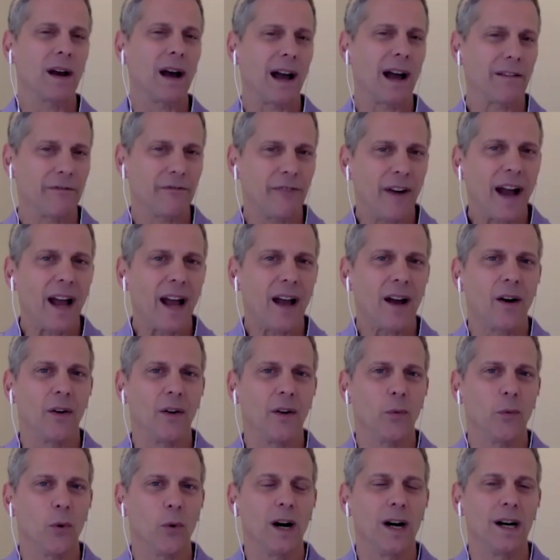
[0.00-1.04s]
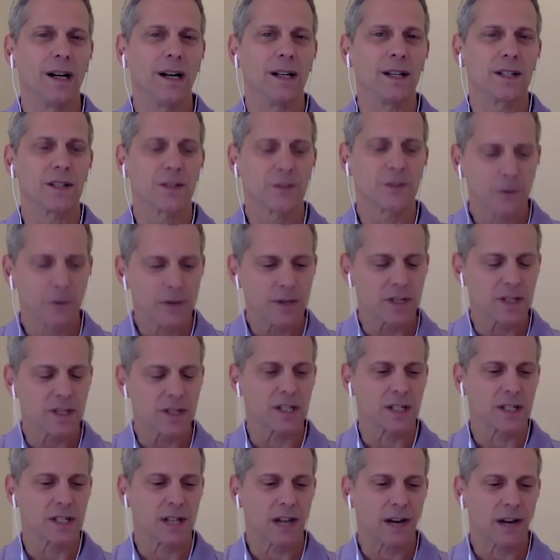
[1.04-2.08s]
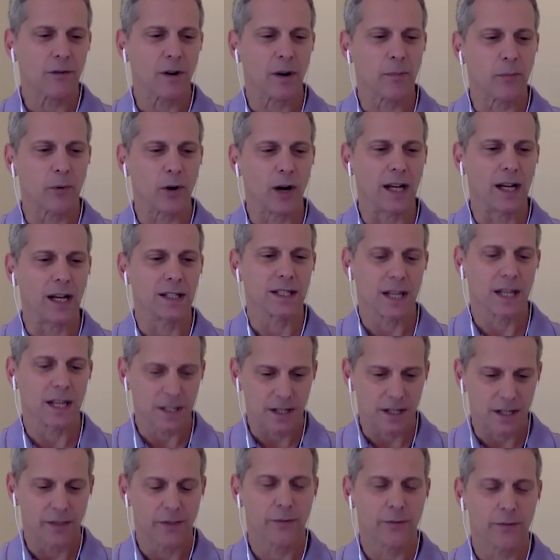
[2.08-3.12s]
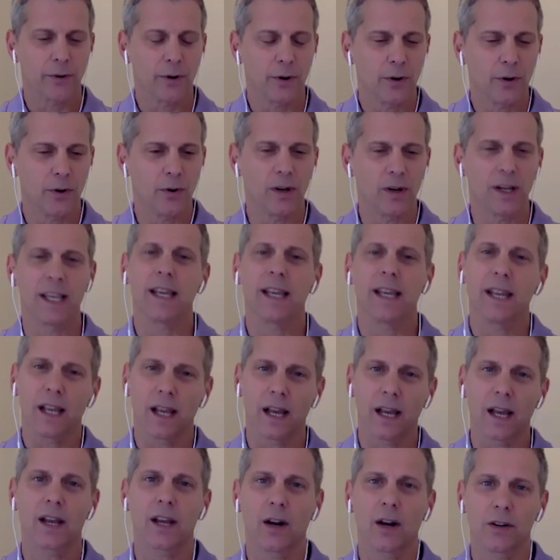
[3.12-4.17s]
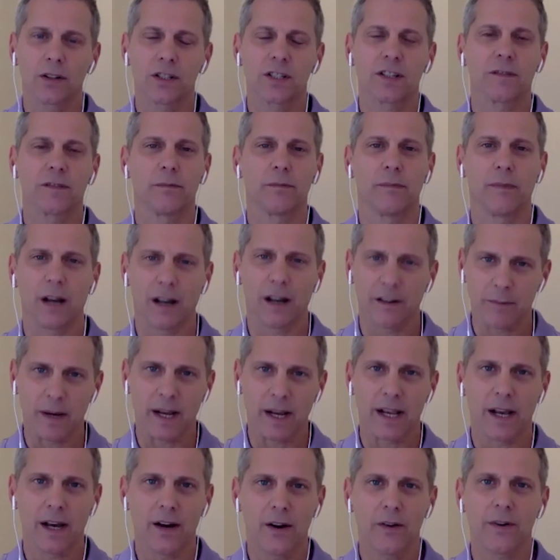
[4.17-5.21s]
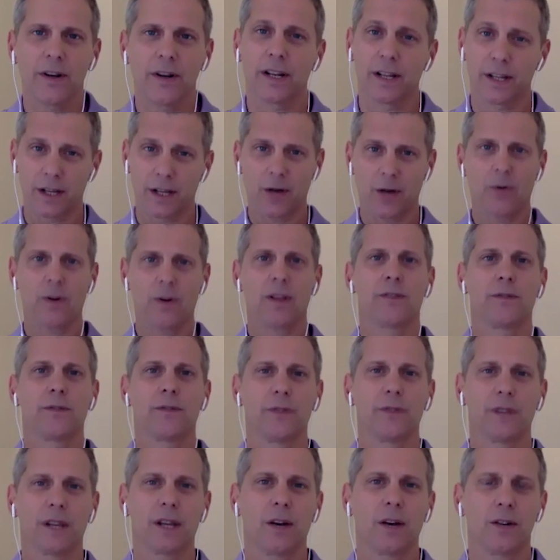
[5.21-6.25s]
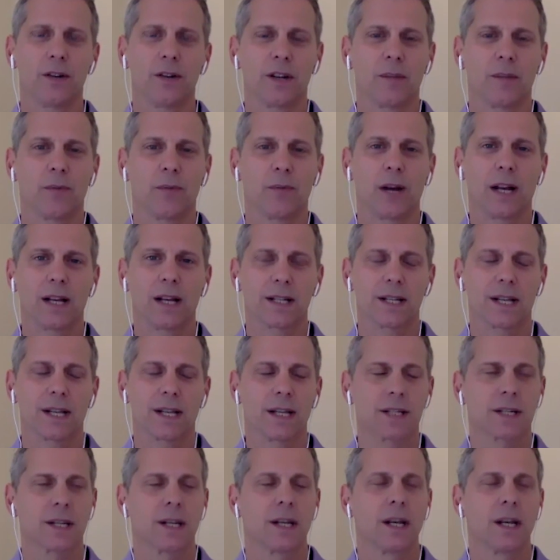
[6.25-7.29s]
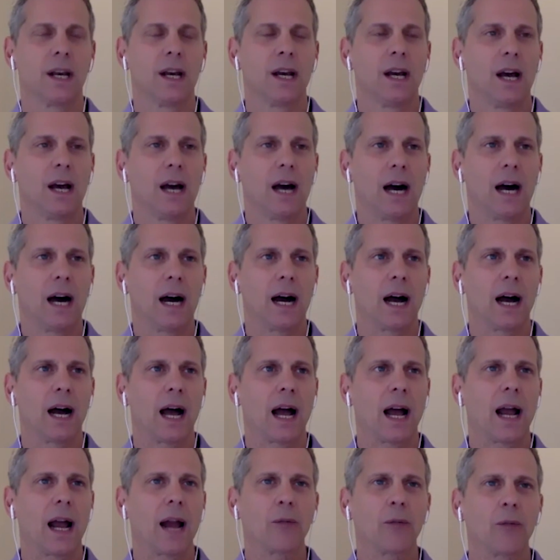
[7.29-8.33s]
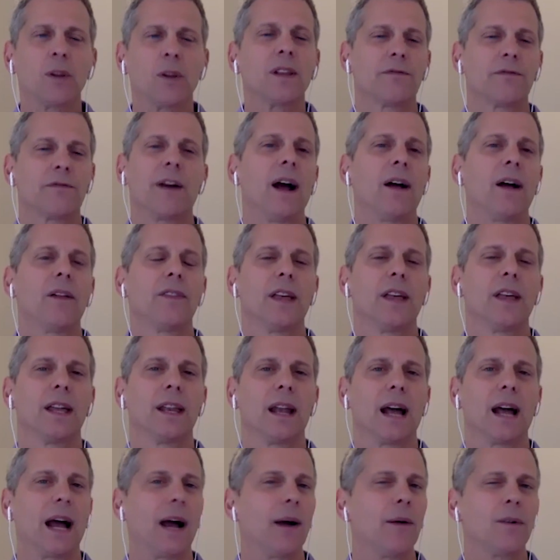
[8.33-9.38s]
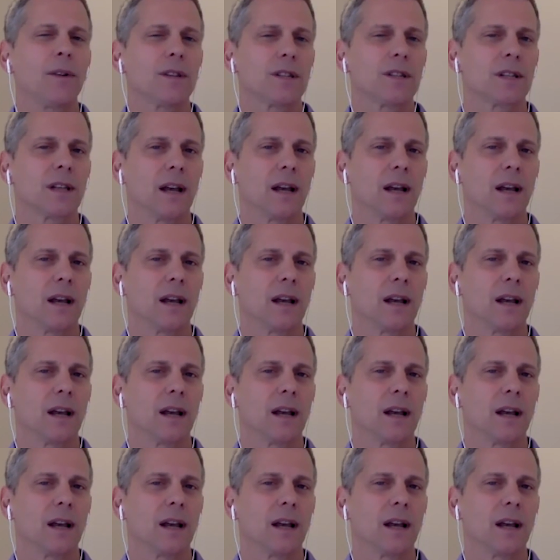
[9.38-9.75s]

I found was through this discovery process and through getting a coach of my own and going through the coaching process, I really found that I was